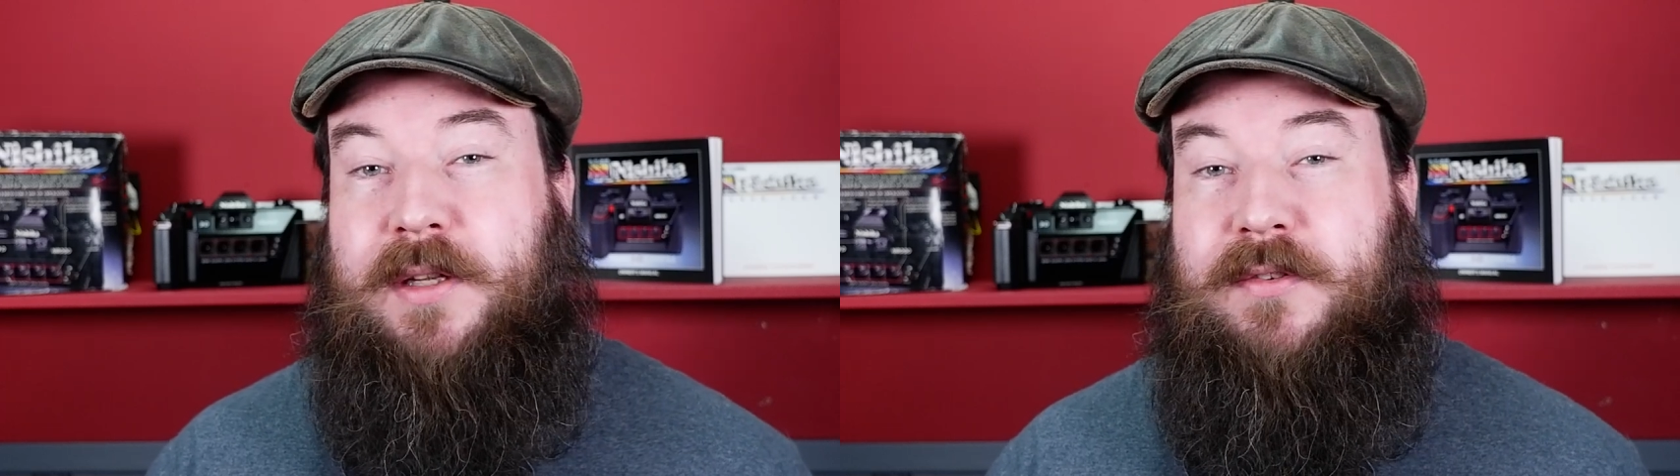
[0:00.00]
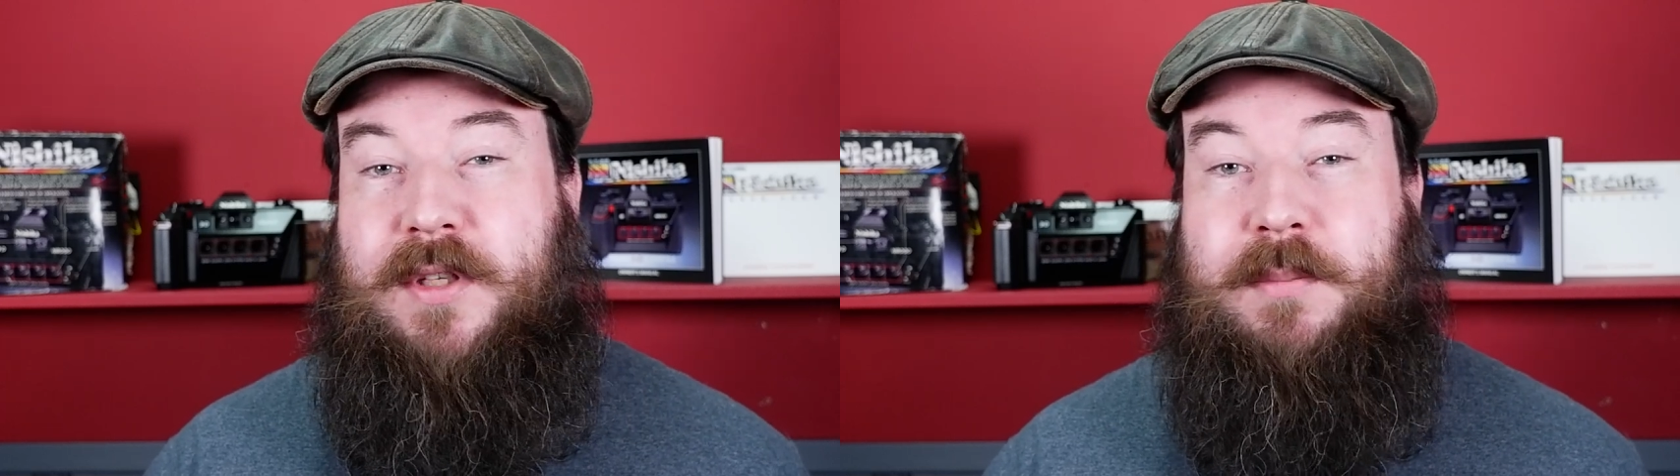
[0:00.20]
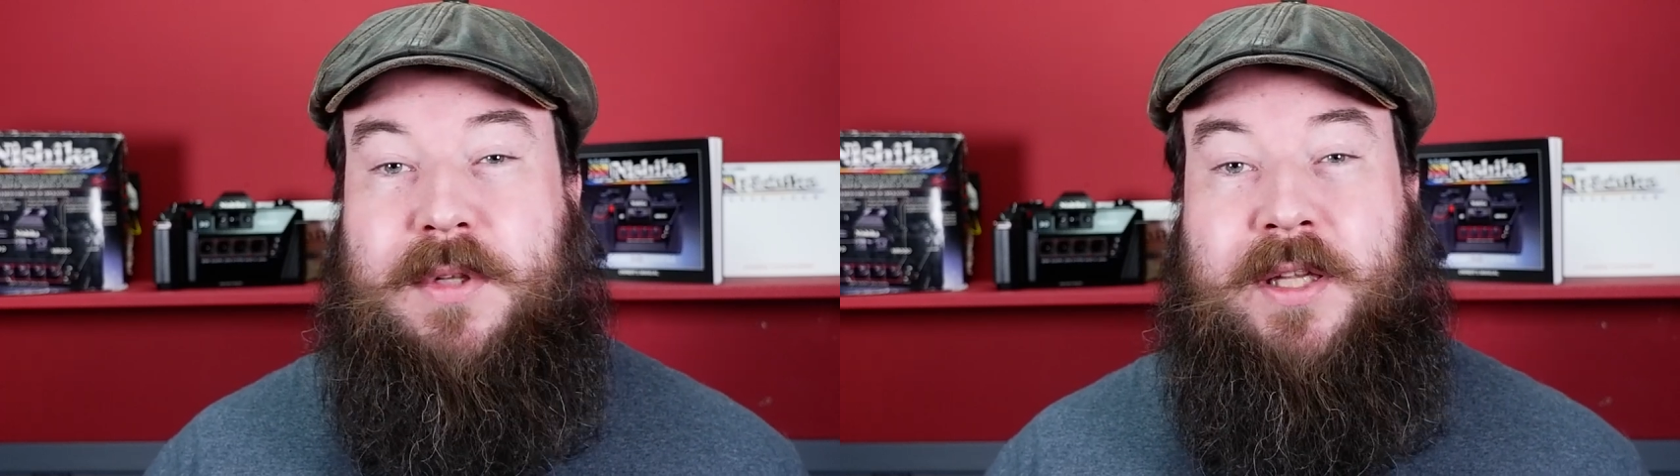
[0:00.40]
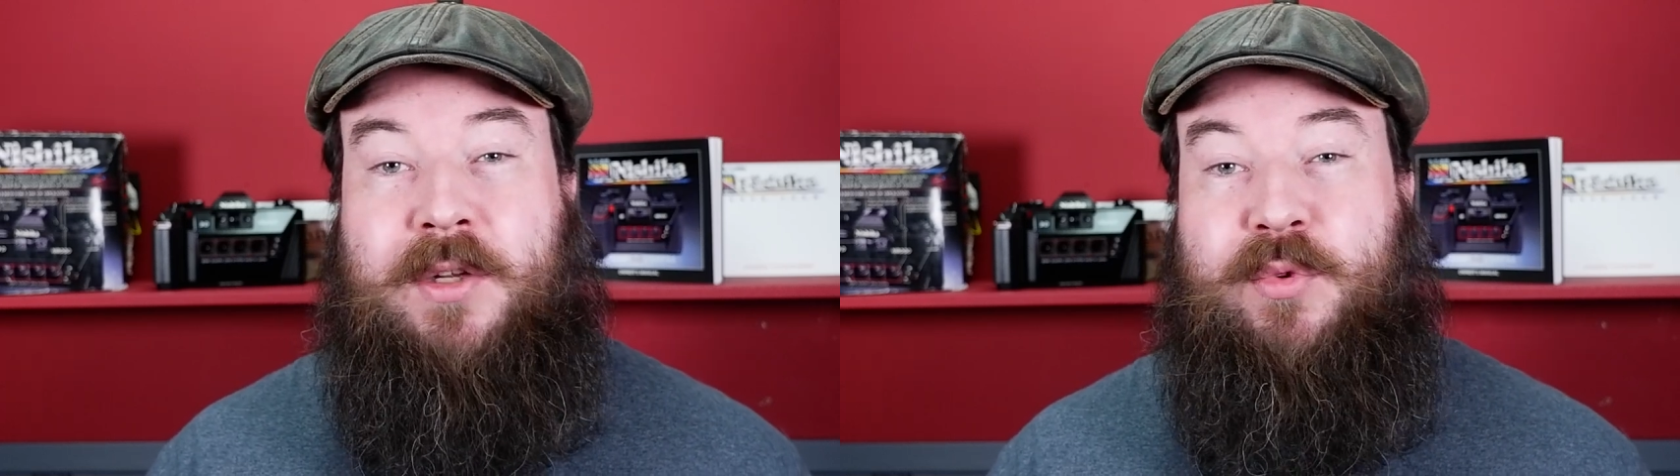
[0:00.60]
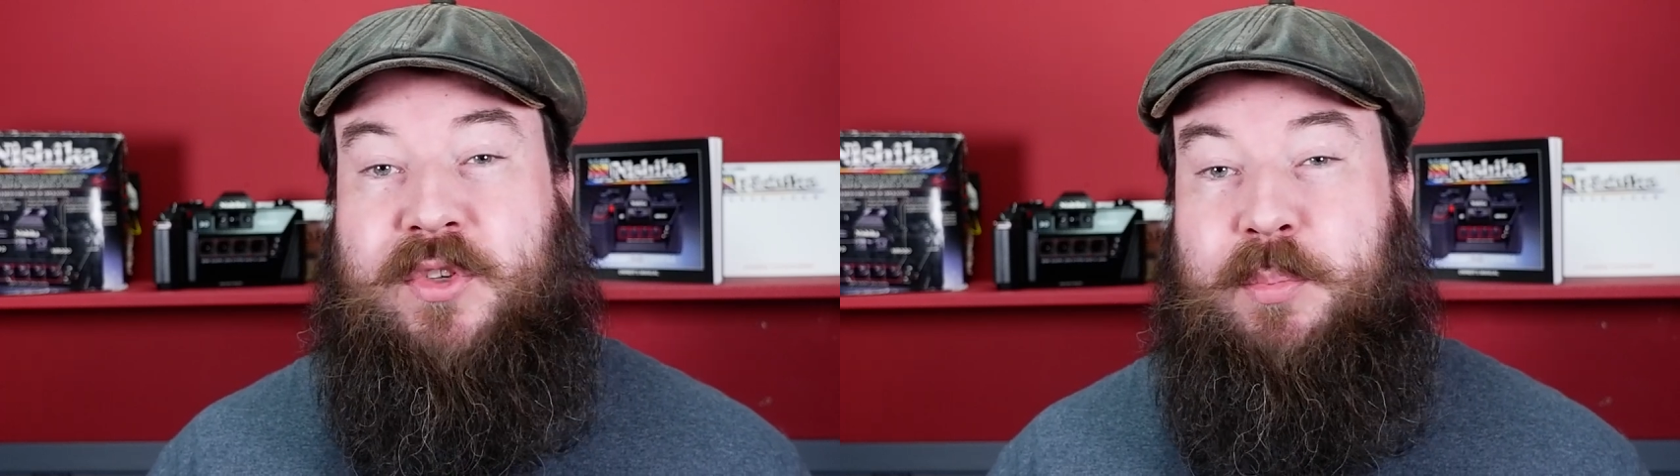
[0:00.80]
it seem like
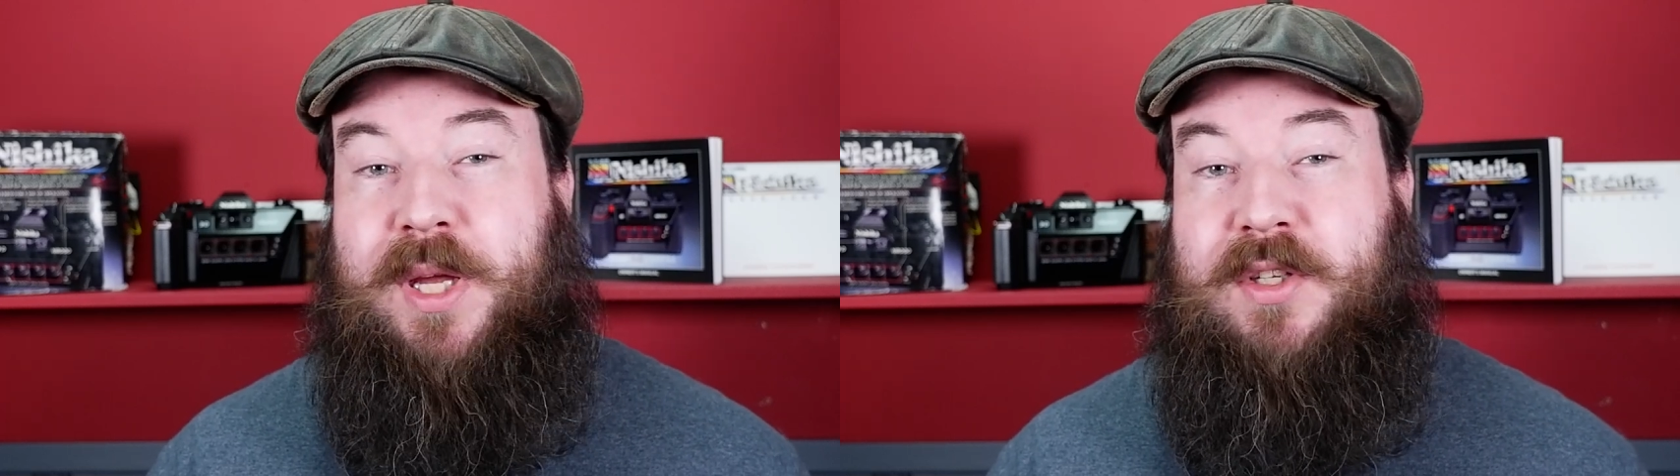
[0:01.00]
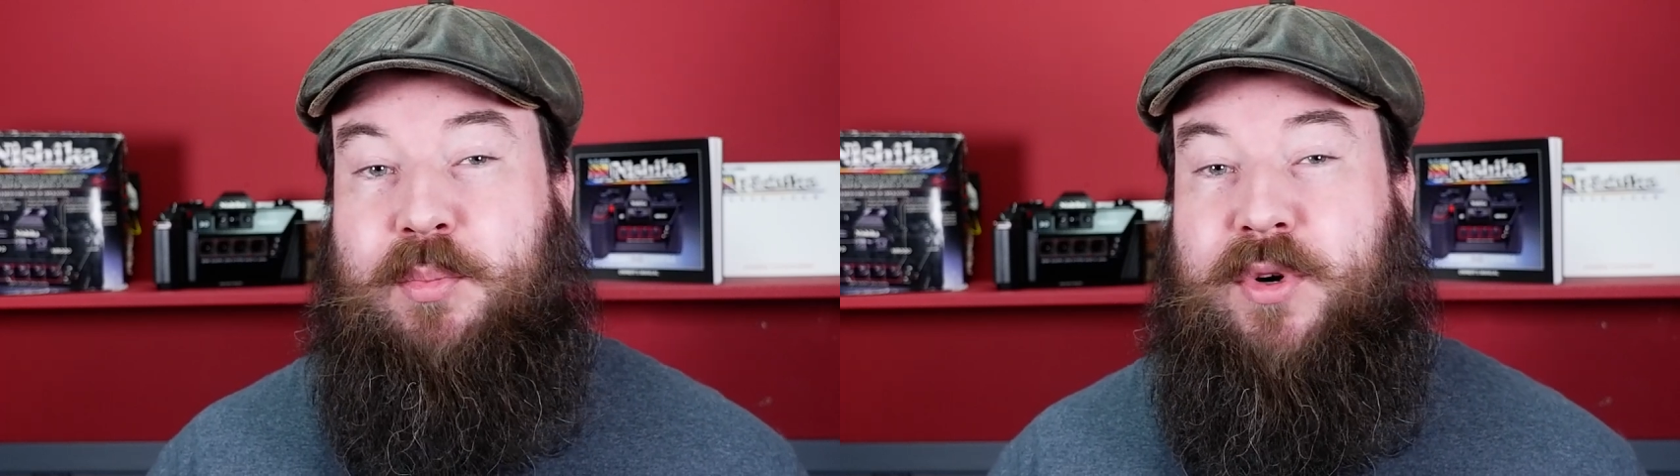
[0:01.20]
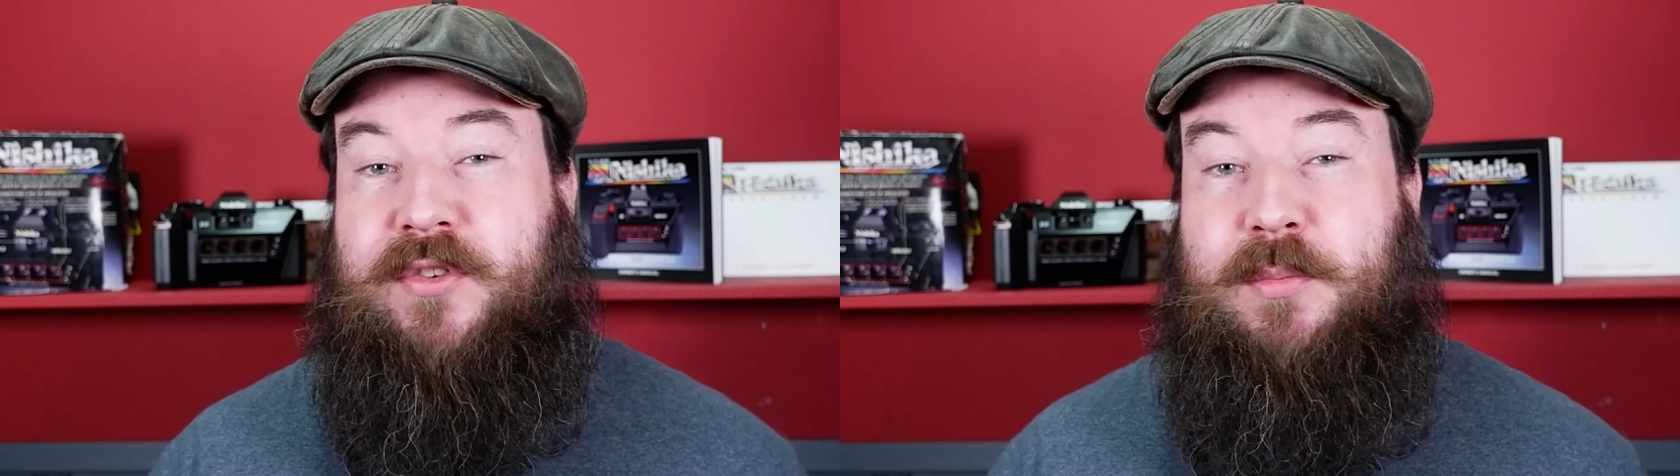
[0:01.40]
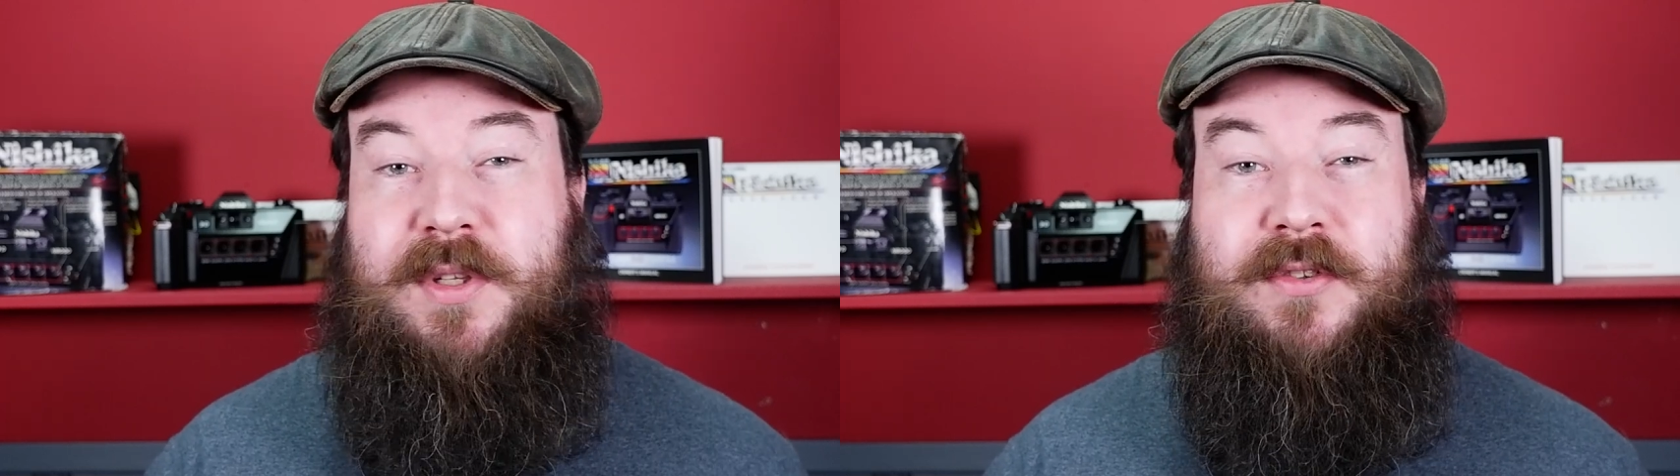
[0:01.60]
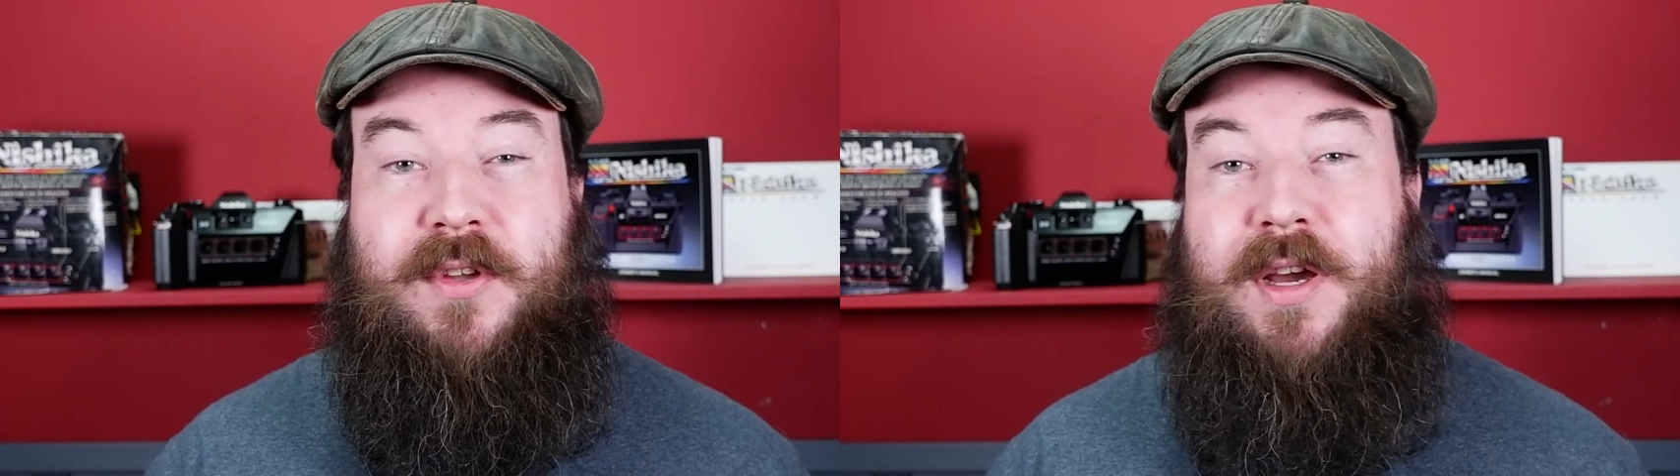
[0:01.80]
there was a pentaprism
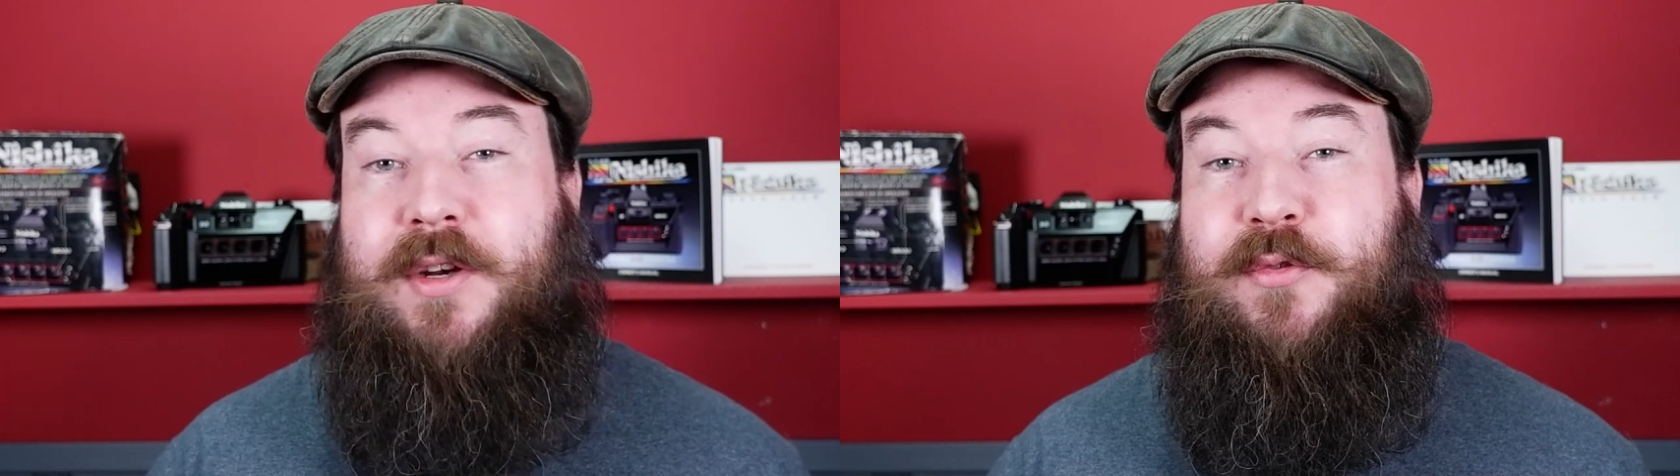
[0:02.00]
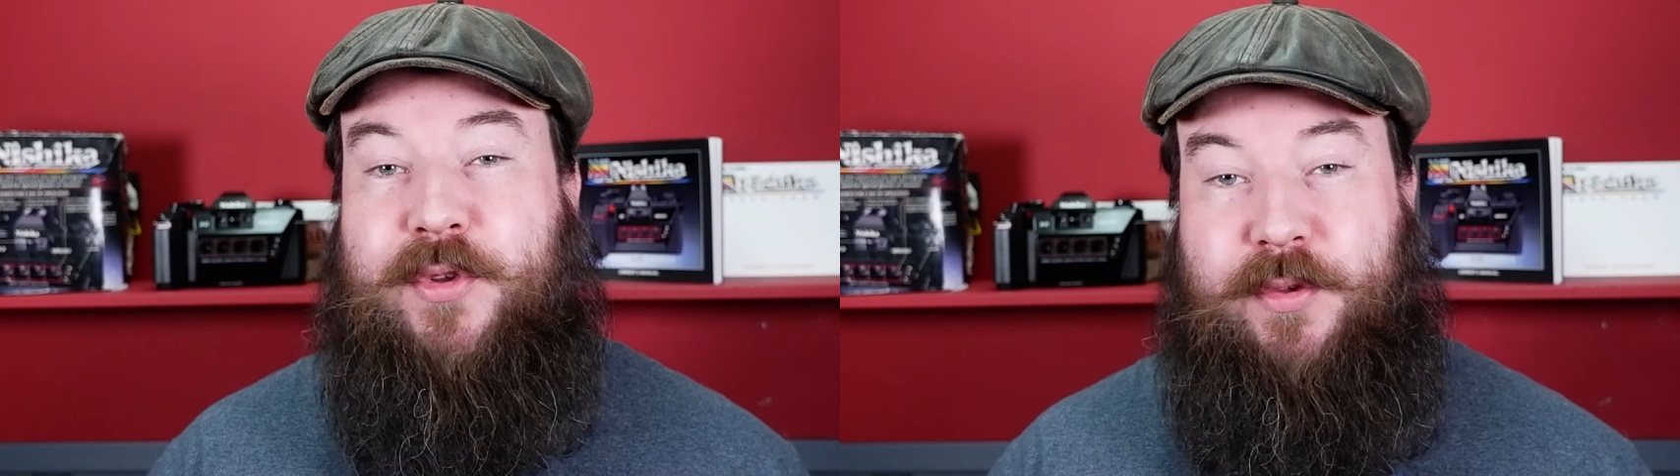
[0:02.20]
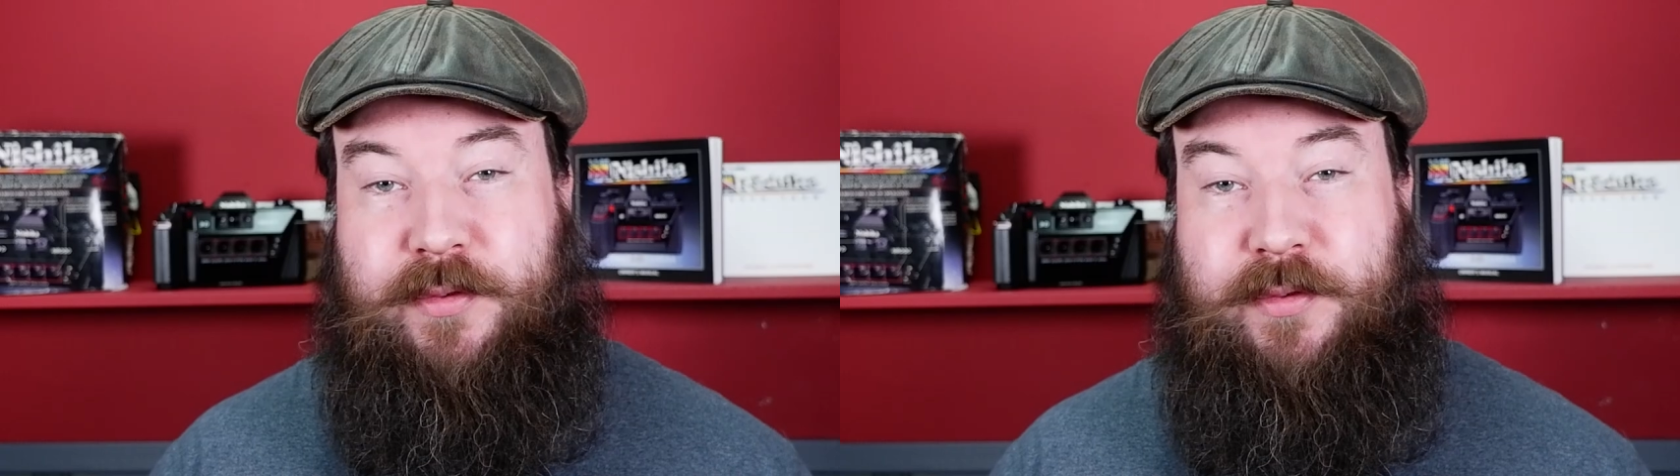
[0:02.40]
inside for the